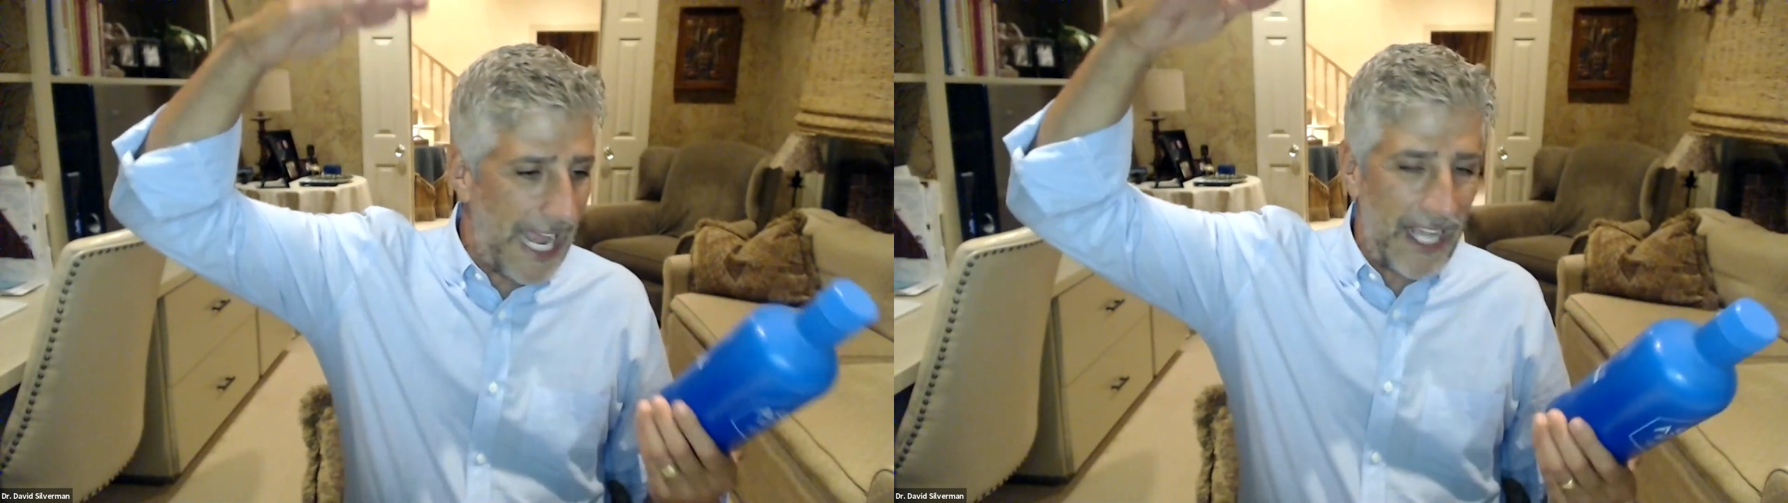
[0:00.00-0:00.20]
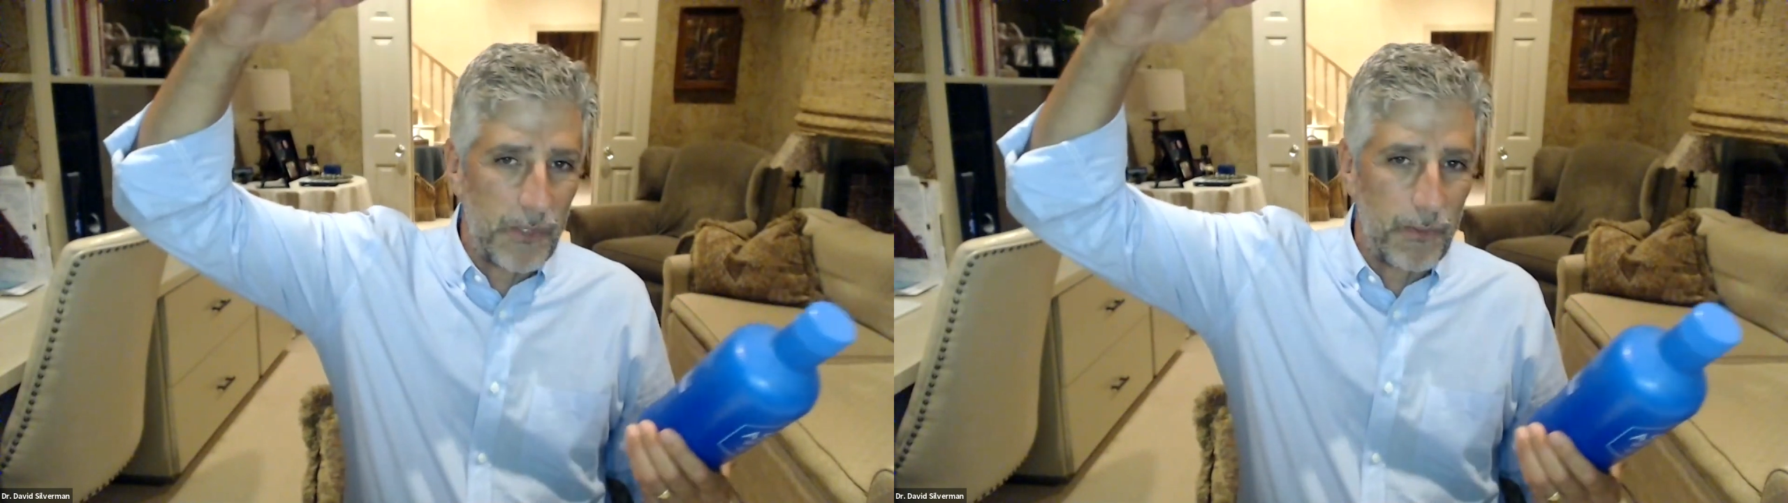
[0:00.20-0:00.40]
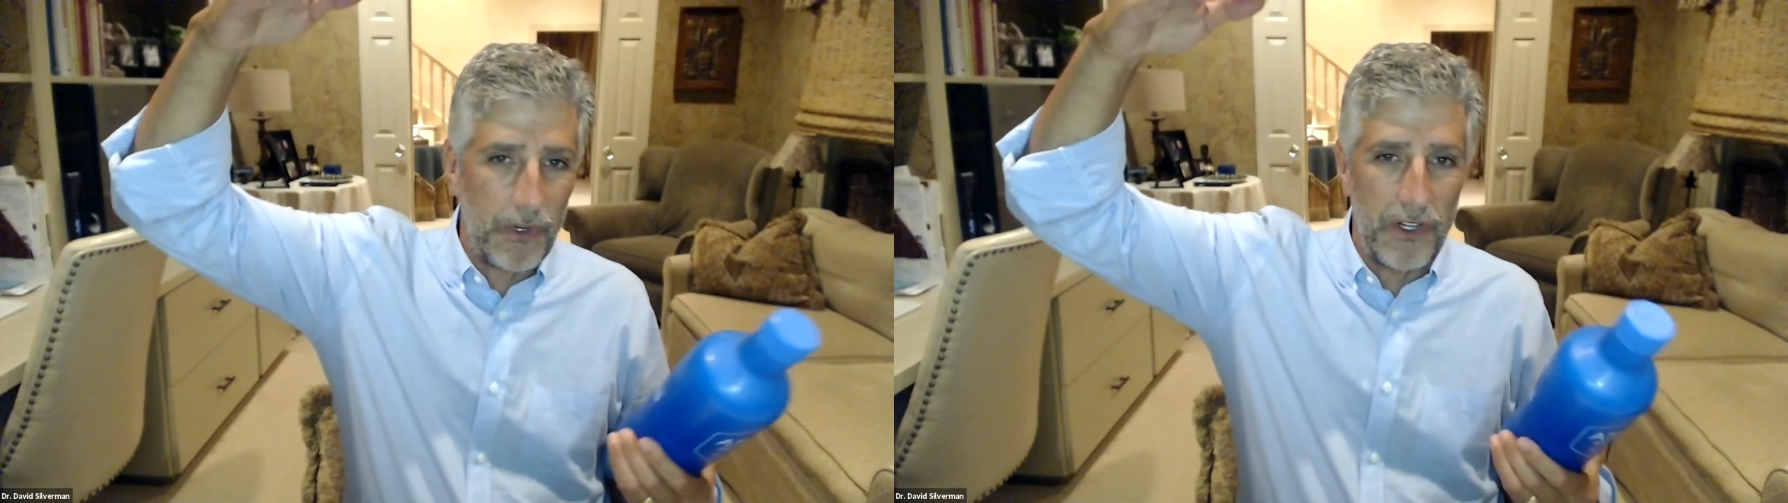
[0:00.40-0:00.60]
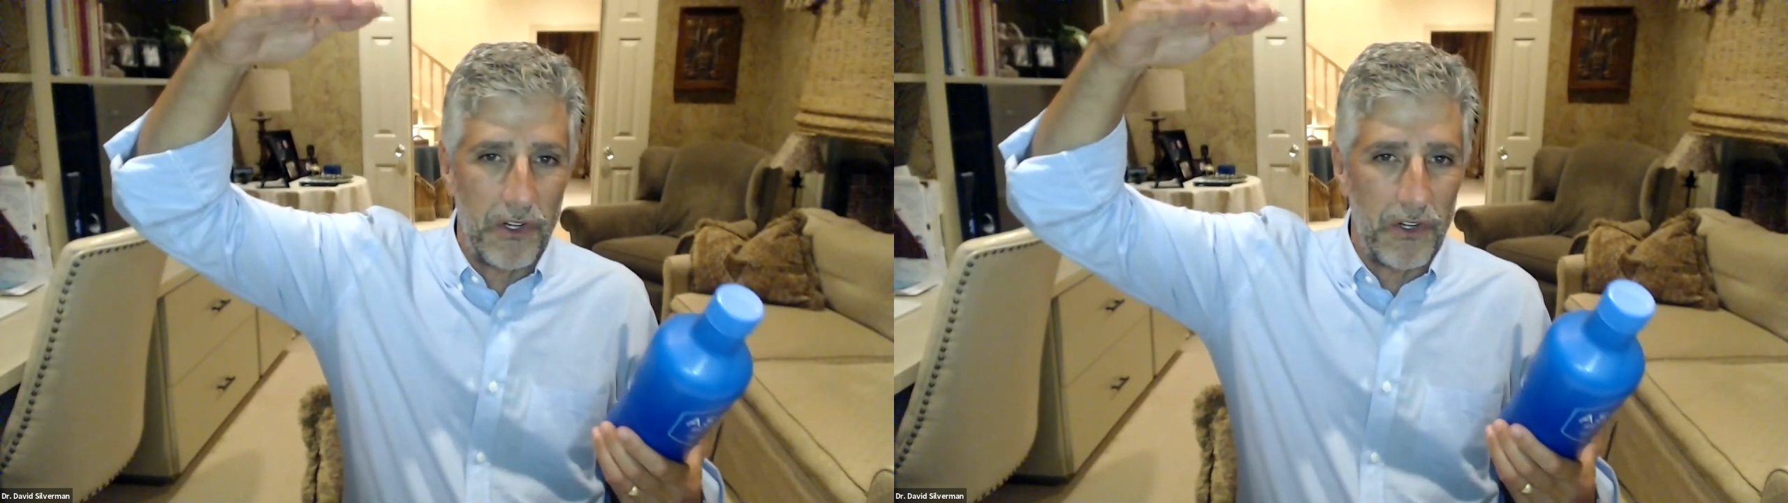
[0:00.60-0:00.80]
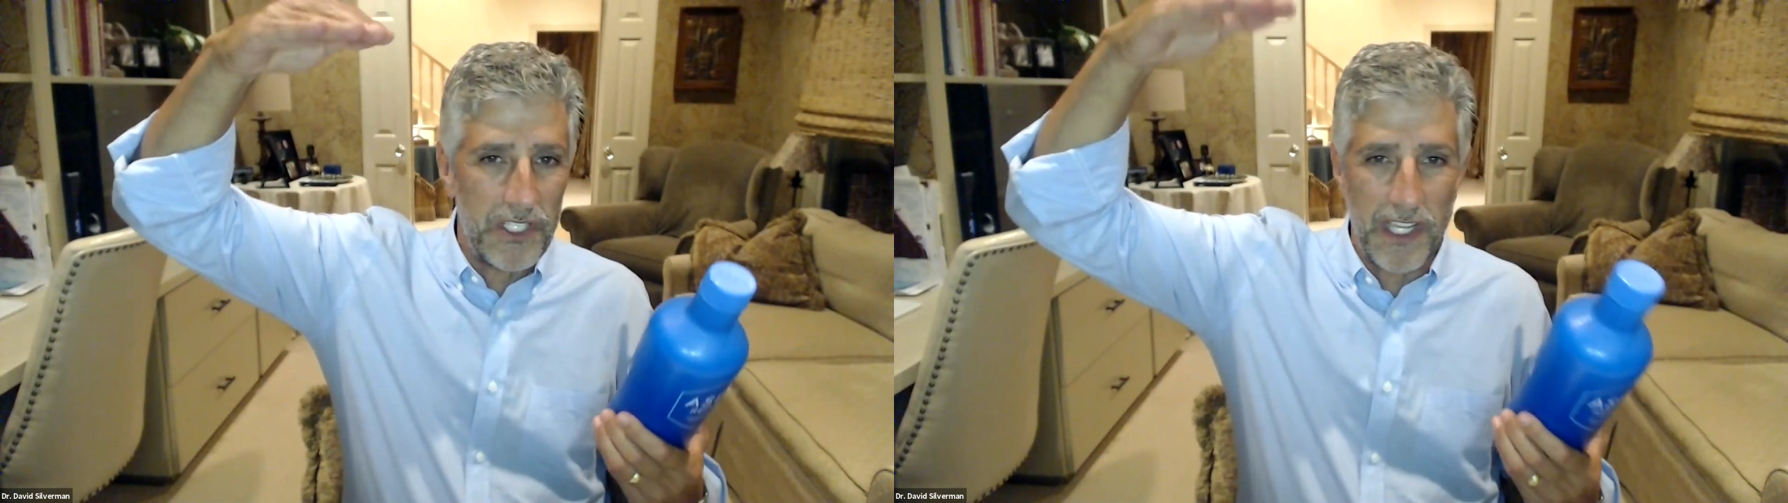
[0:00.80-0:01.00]
aspirin
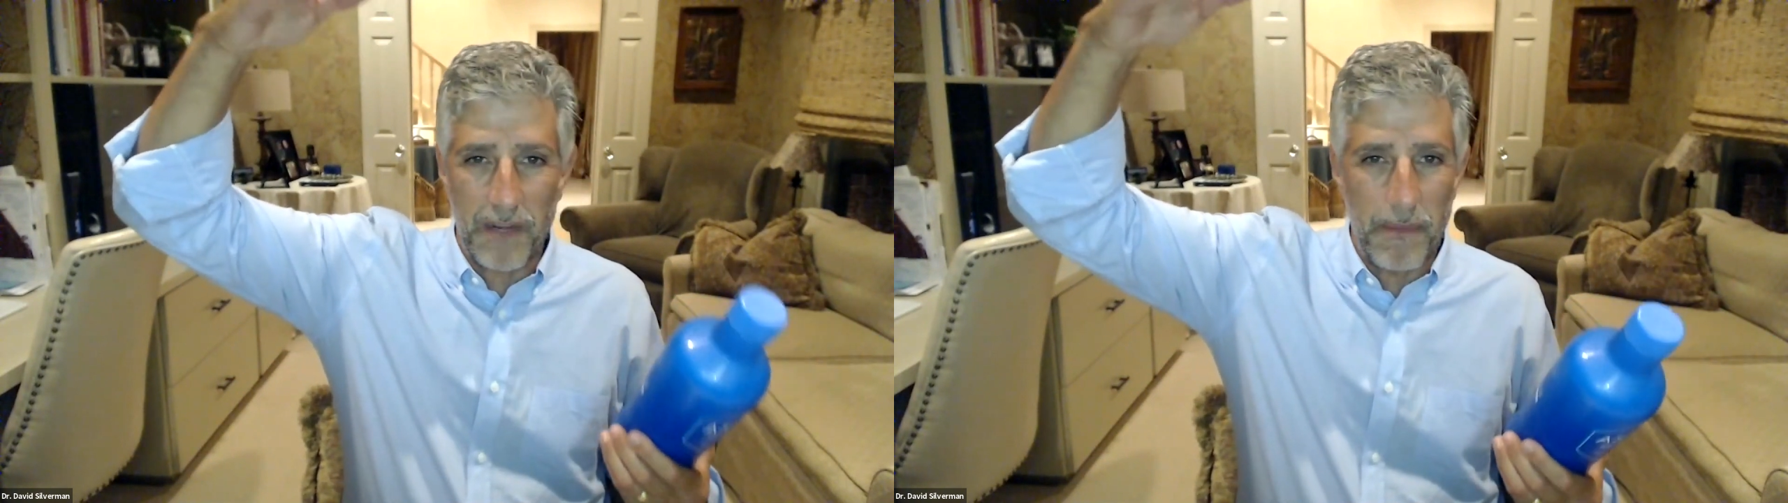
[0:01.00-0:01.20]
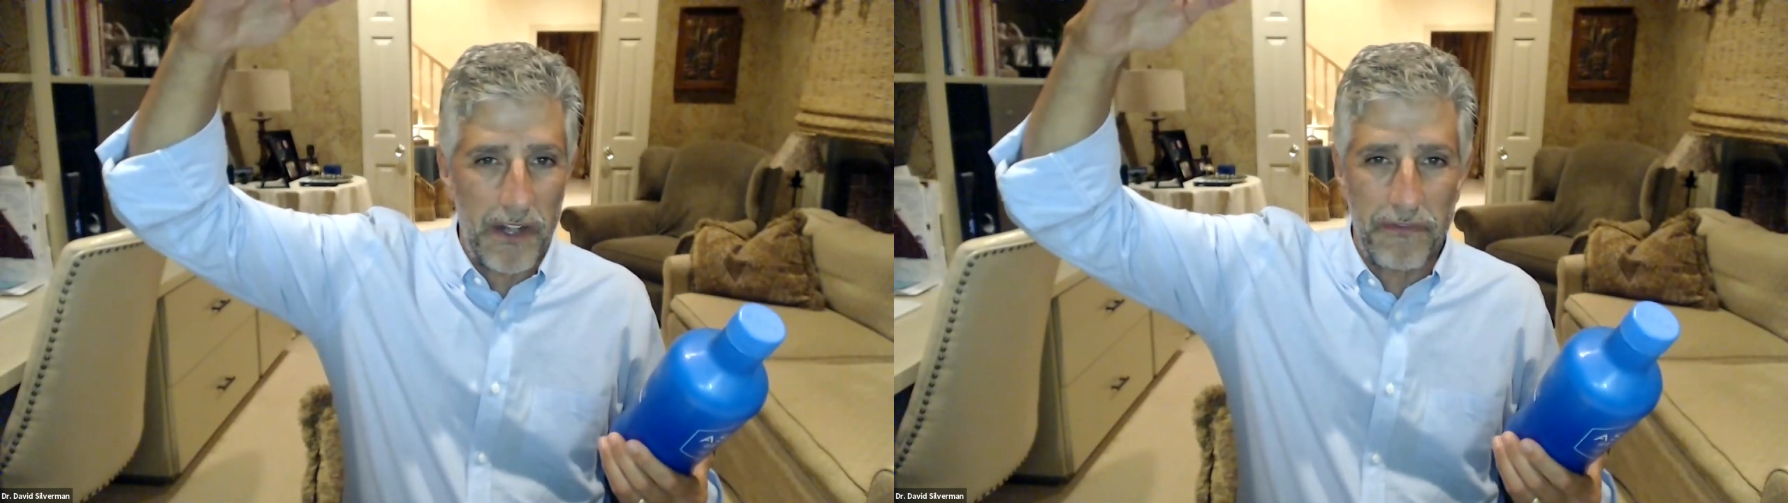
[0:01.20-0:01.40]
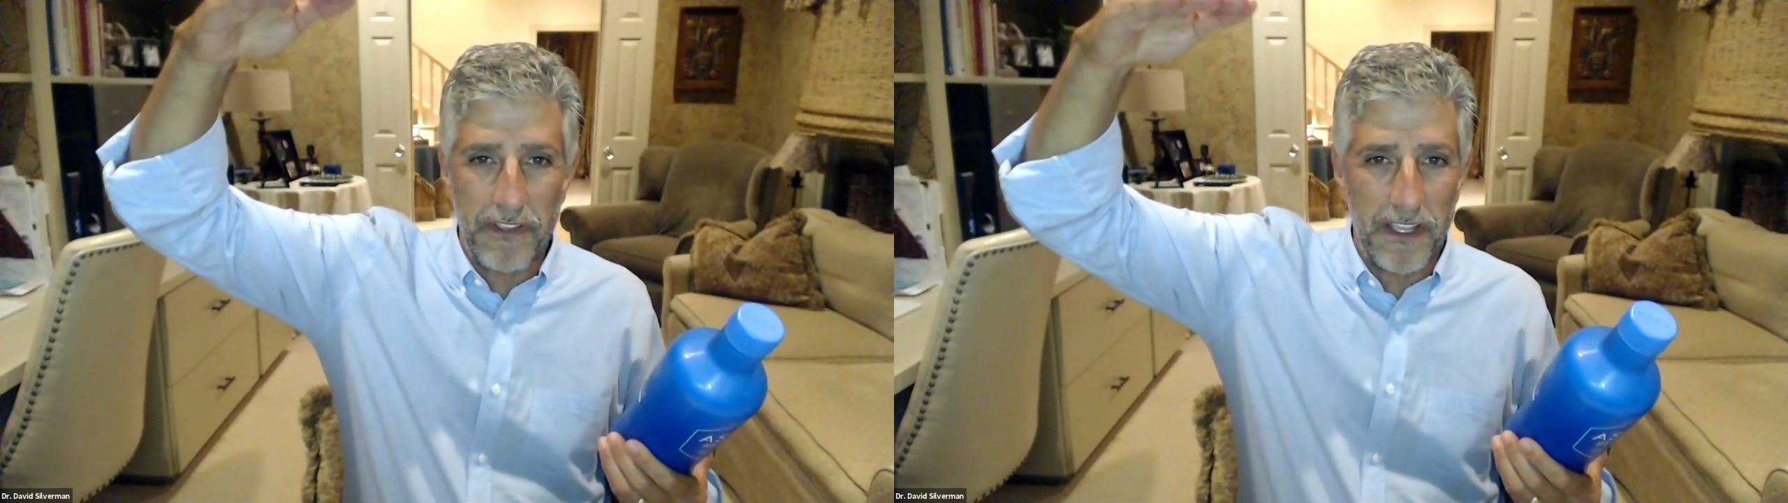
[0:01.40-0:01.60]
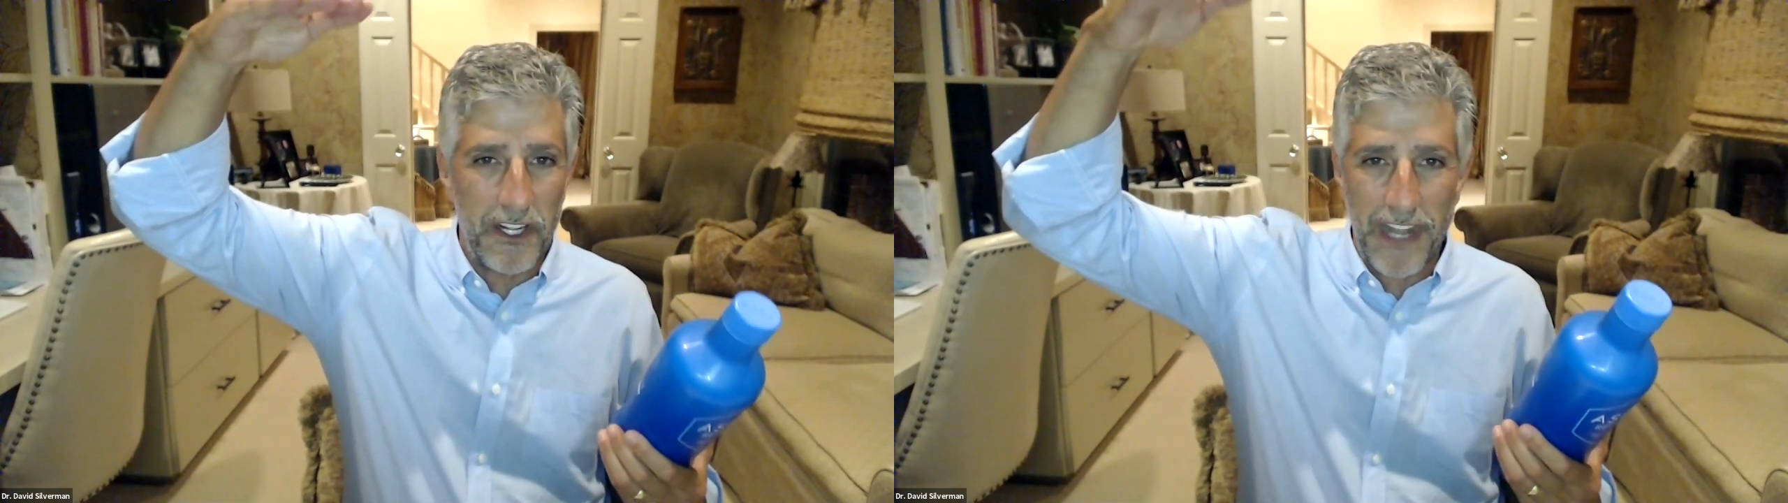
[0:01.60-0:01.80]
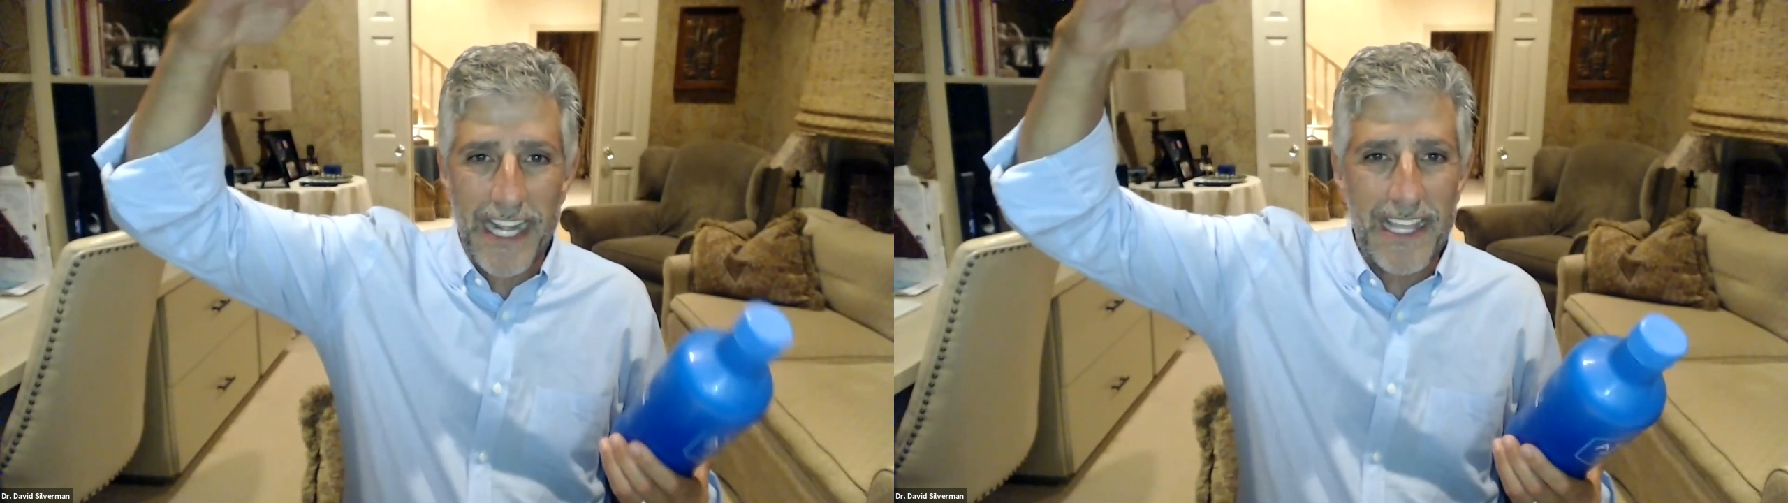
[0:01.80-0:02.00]
or acetaminophen
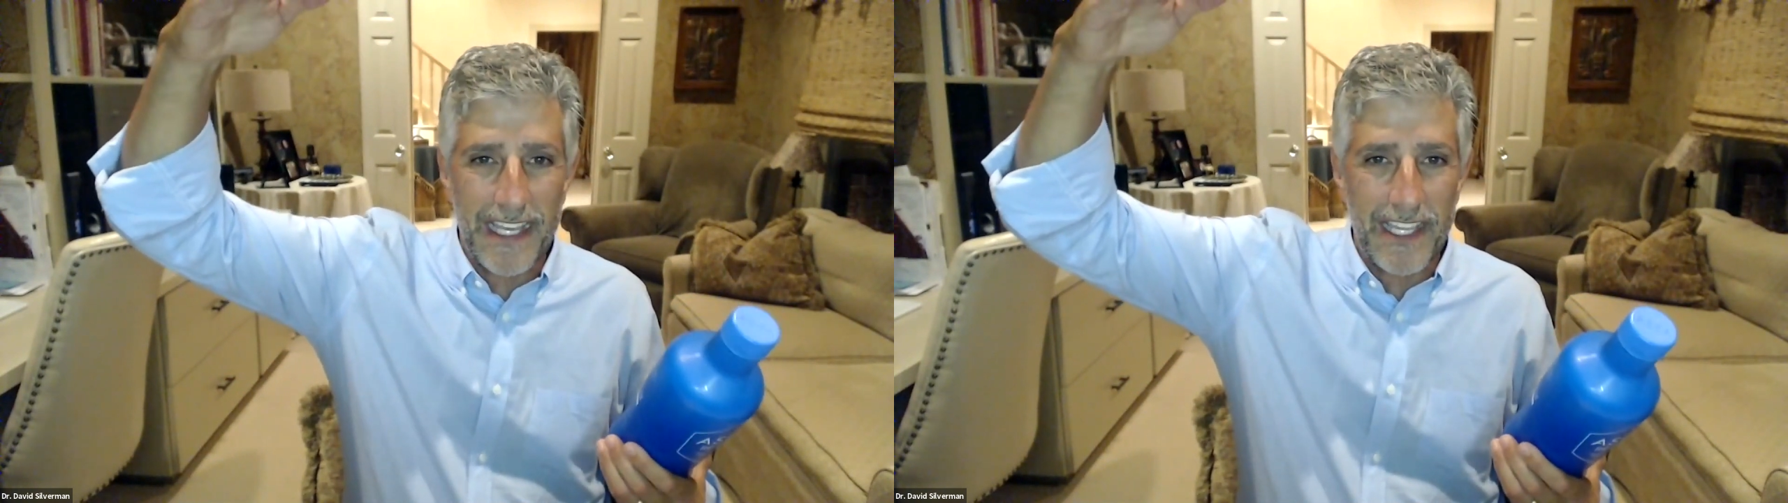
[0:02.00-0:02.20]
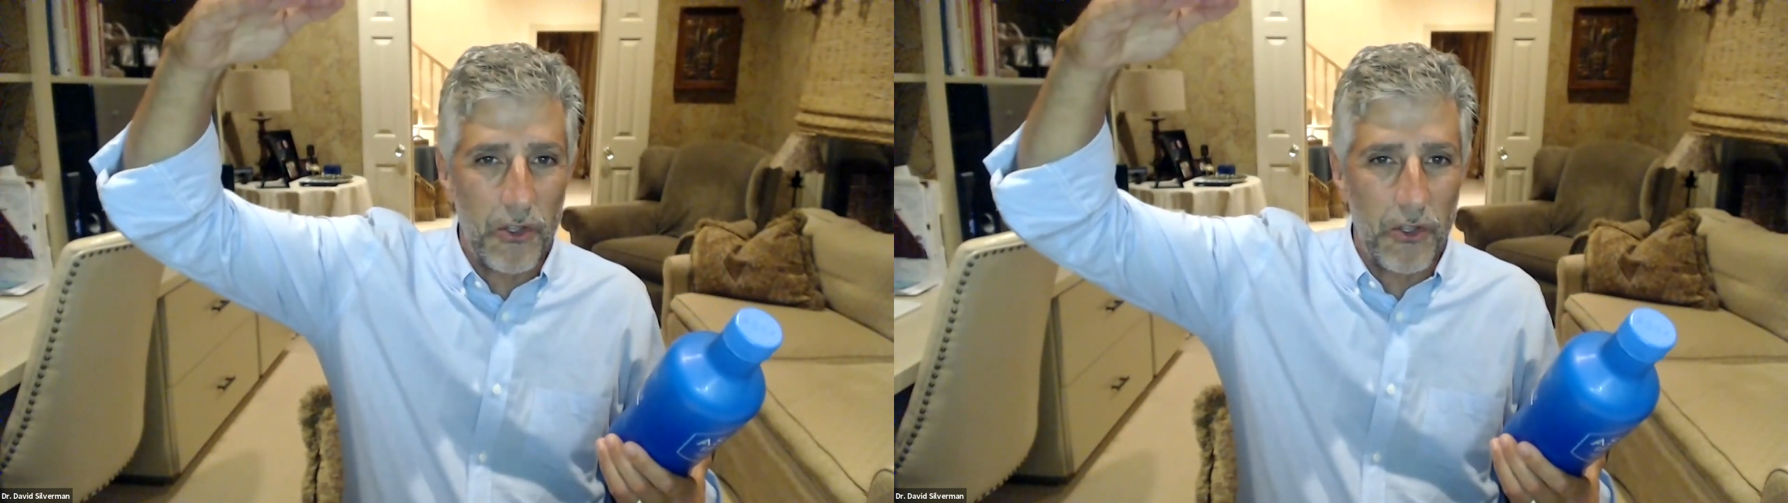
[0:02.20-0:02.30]
or anything.